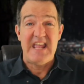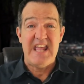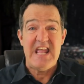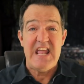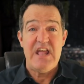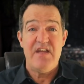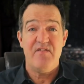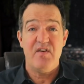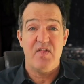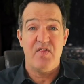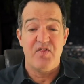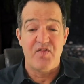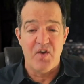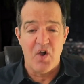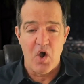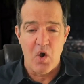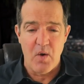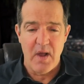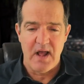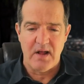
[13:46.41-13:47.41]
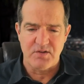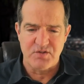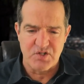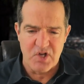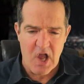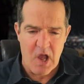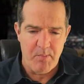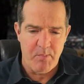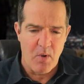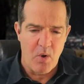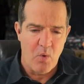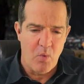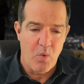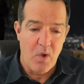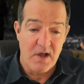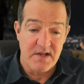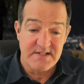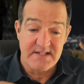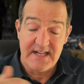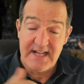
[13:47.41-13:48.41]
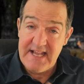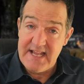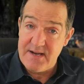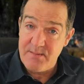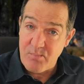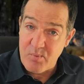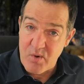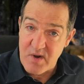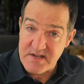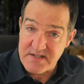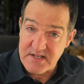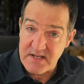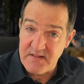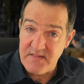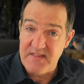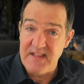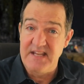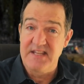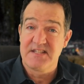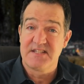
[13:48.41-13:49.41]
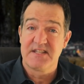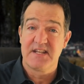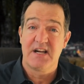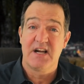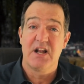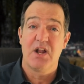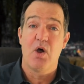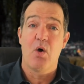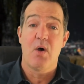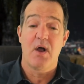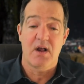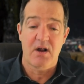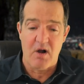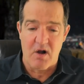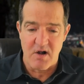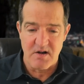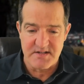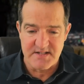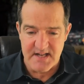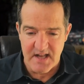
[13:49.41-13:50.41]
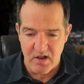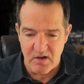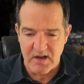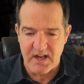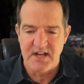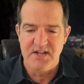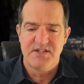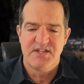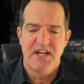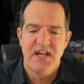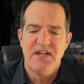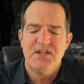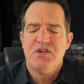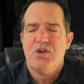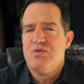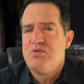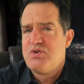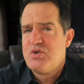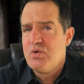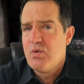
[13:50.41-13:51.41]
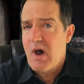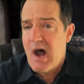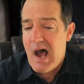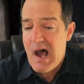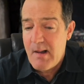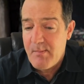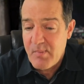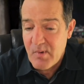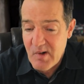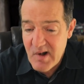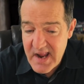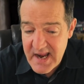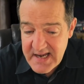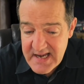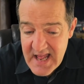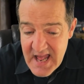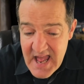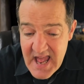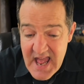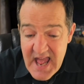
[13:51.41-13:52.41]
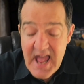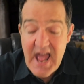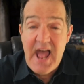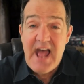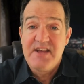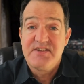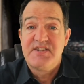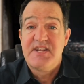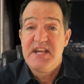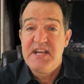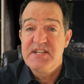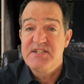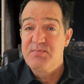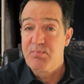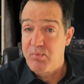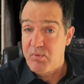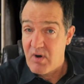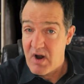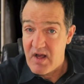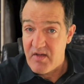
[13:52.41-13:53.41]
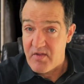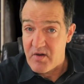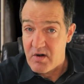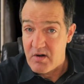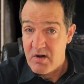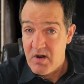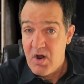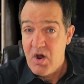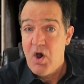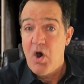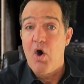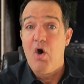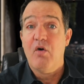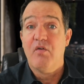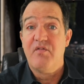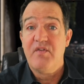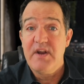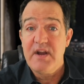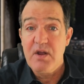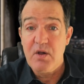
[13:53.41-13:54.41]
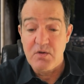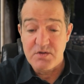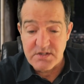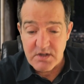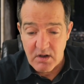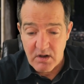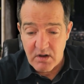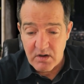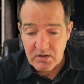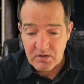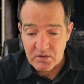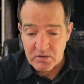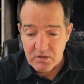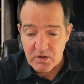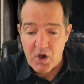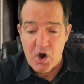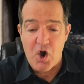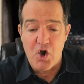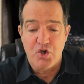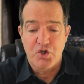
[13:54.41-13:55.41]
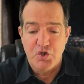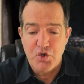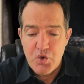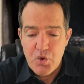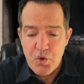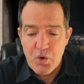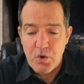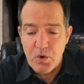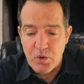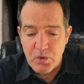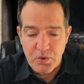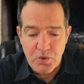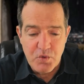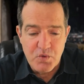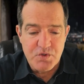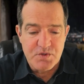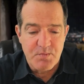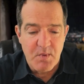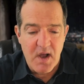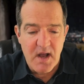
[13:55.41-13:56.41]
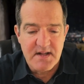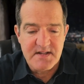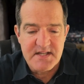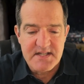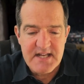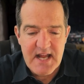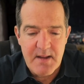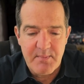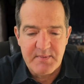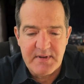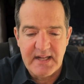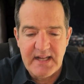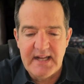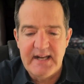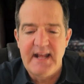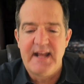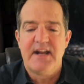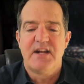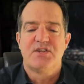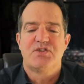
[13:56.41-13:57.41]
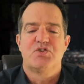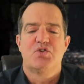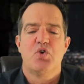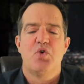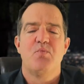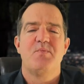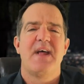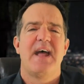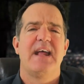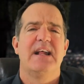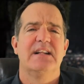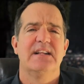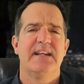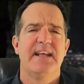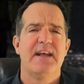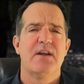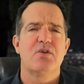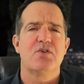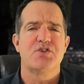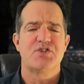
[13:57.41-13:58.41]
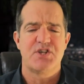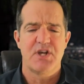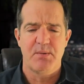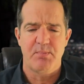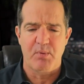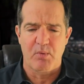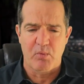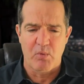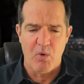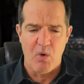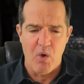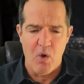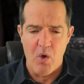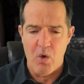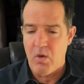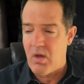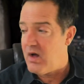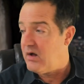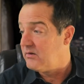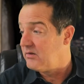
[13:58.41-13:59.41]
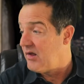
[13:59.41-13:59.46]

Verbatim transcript: Even though El Chapo was in prison, the Sinaloa cartel continued to operate as his brother Ovidio's uncle, Arturo Guzman, stepped in and assumed a leadership role